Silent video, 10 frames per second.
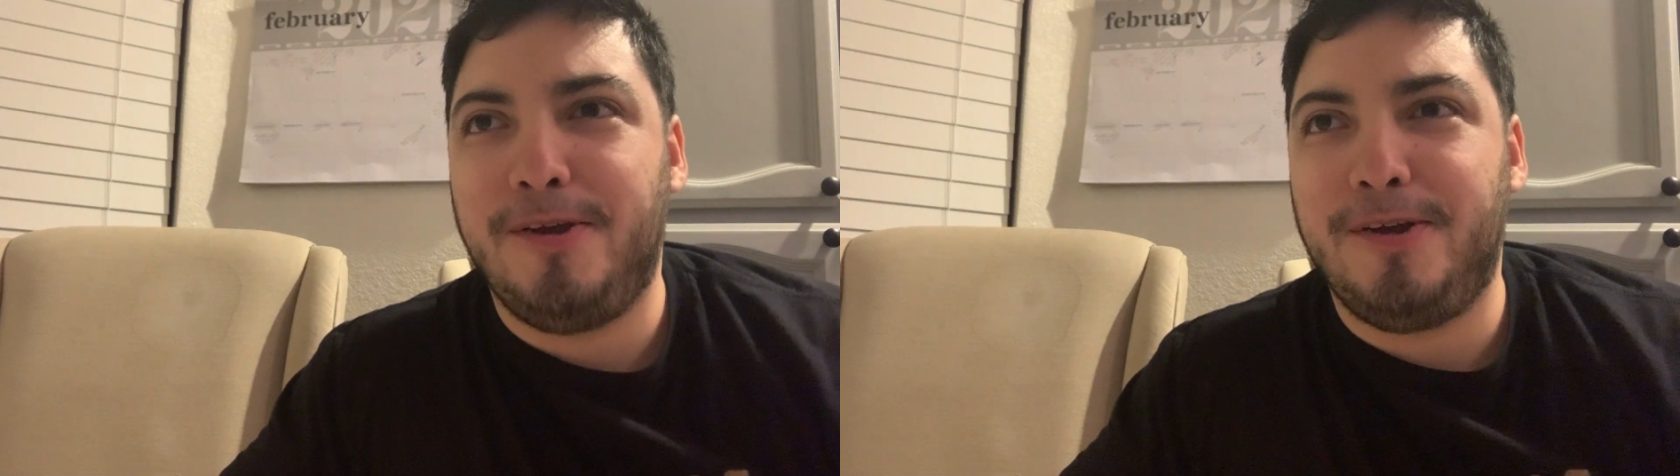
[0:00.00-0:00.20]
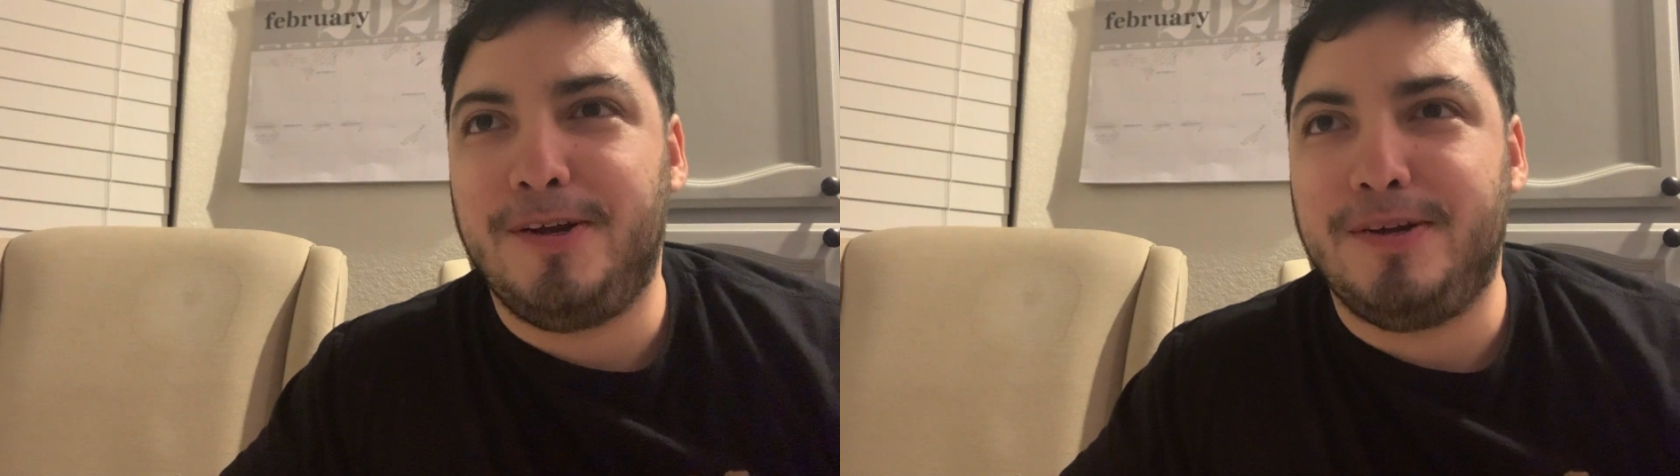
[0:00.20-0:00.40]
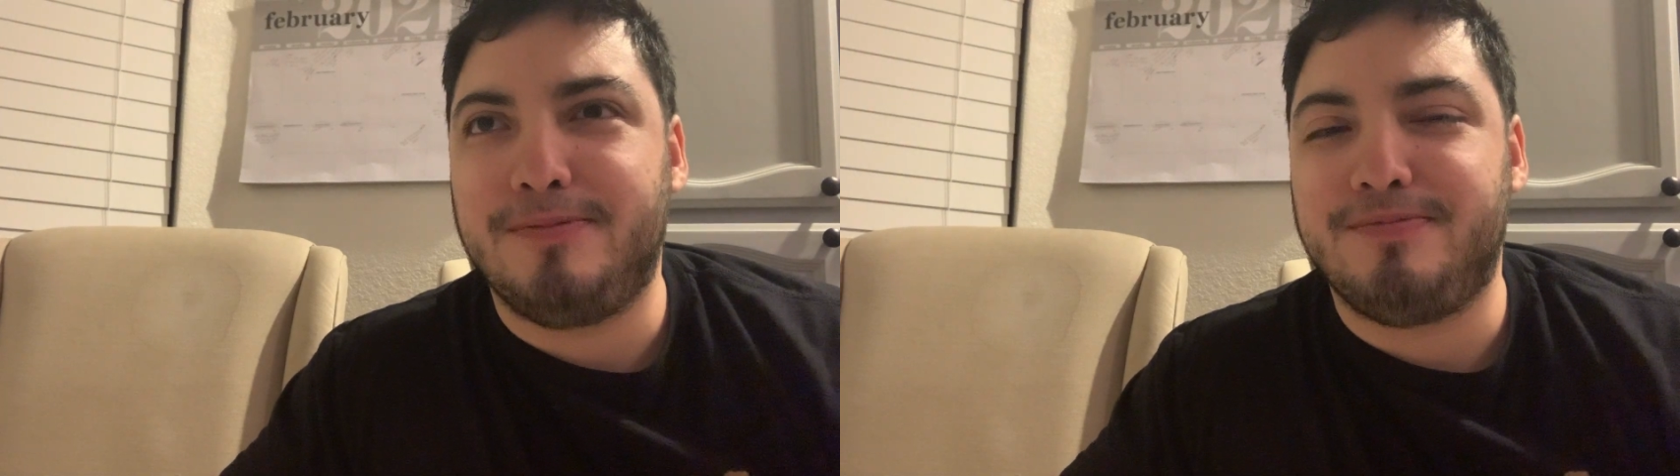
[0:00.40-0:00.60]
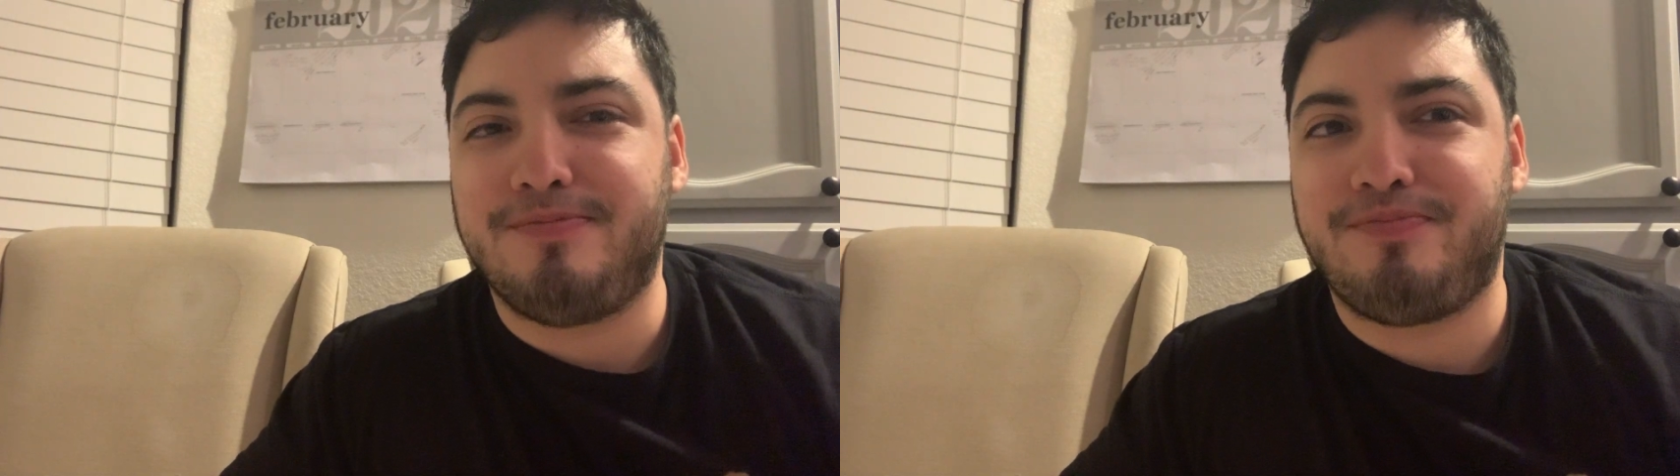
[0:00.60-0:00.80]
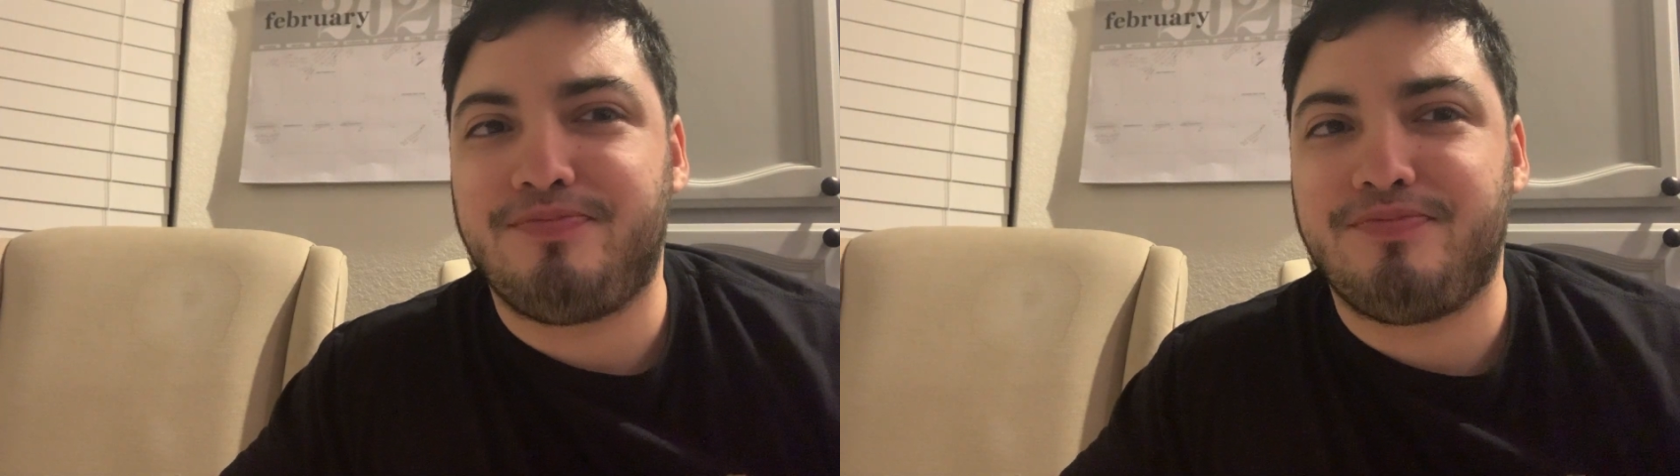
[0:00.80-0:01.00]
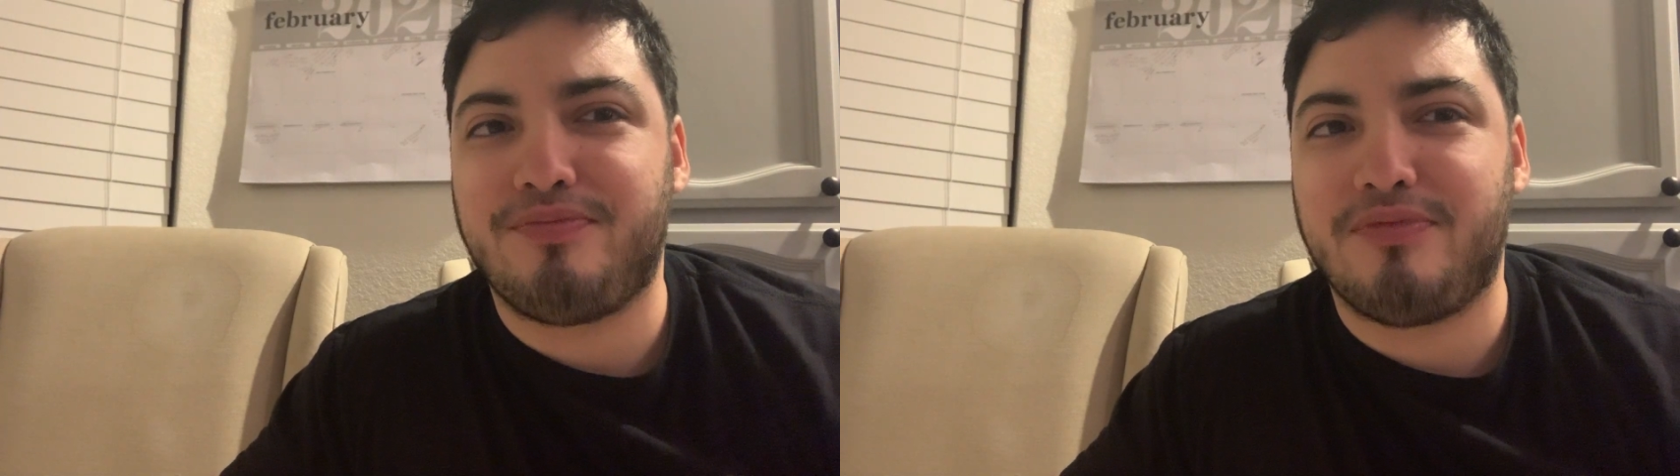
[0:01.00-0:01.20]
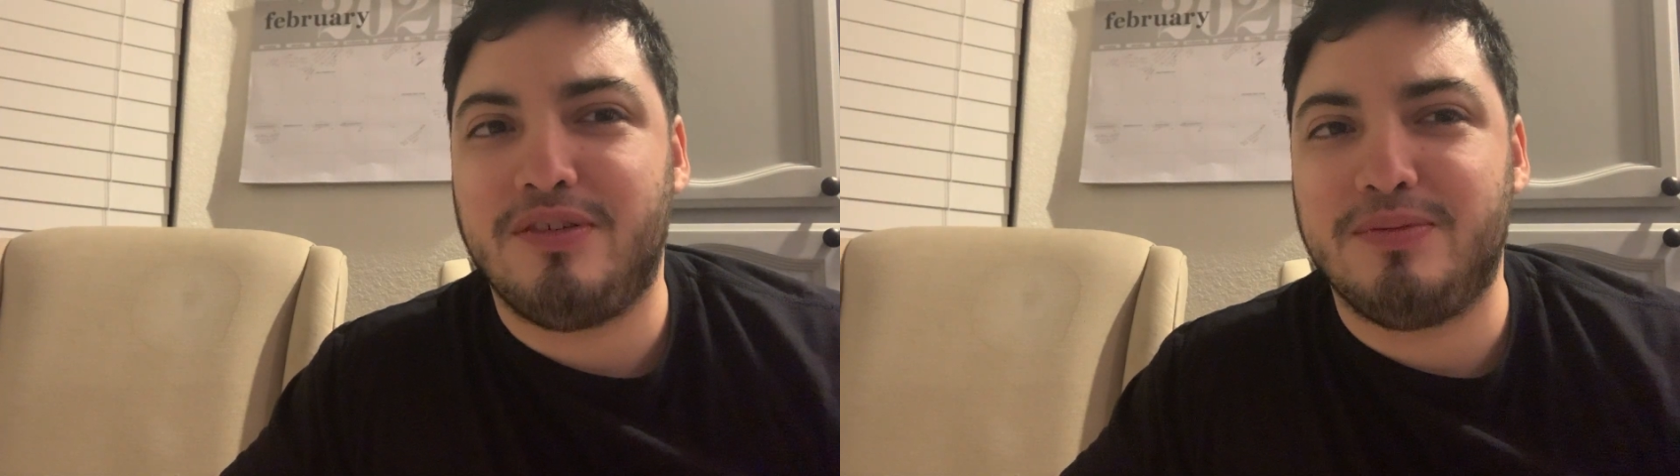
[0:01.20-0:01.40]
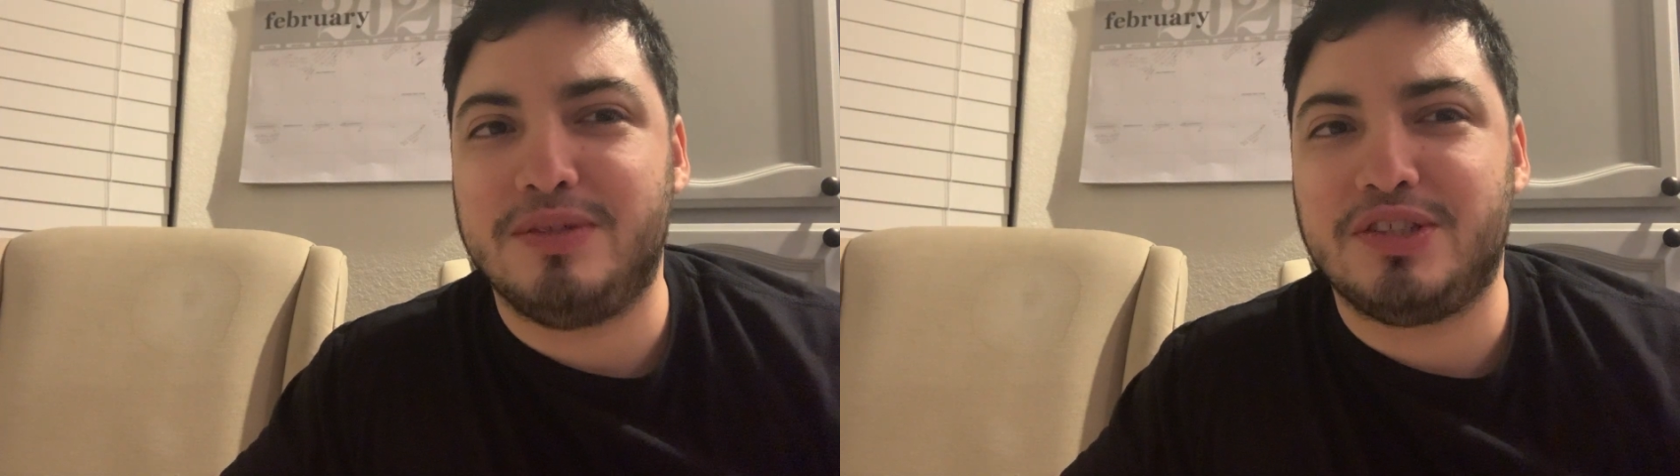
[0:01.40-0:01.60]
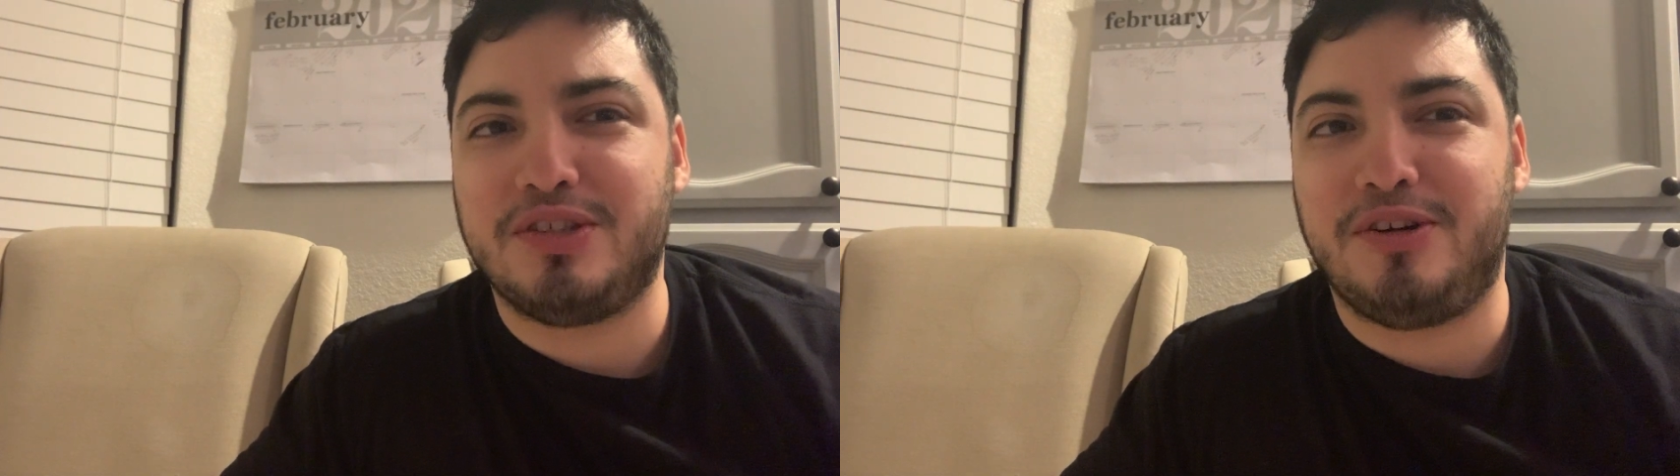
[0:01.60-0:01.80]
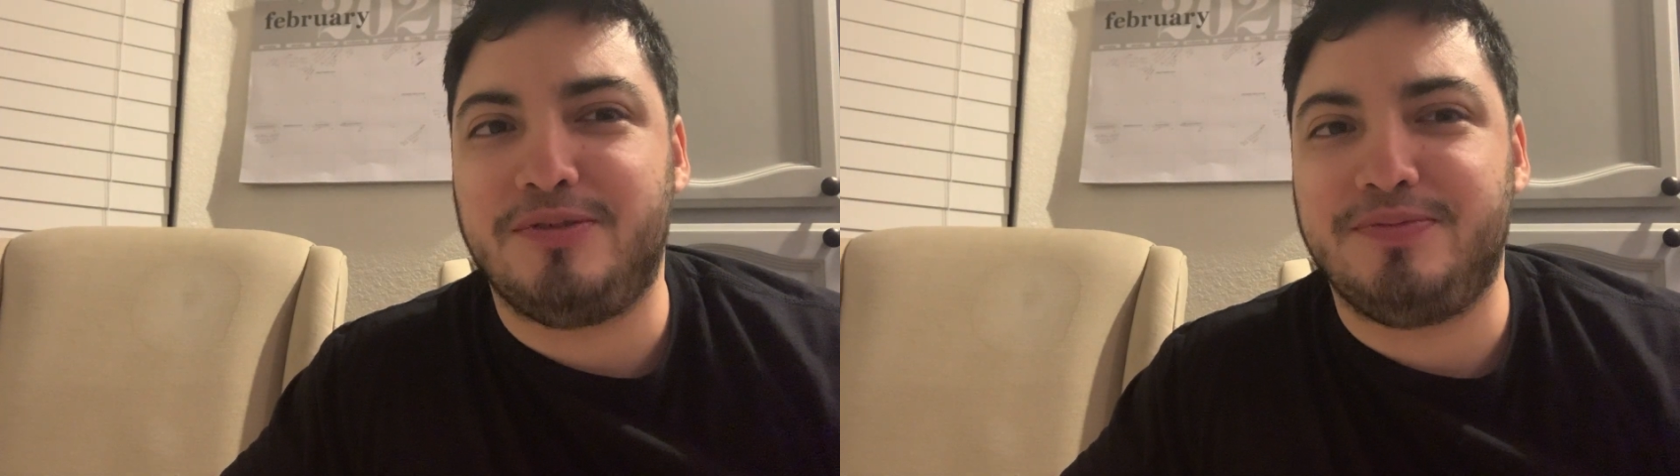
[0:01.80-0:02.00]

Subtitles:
from the salt.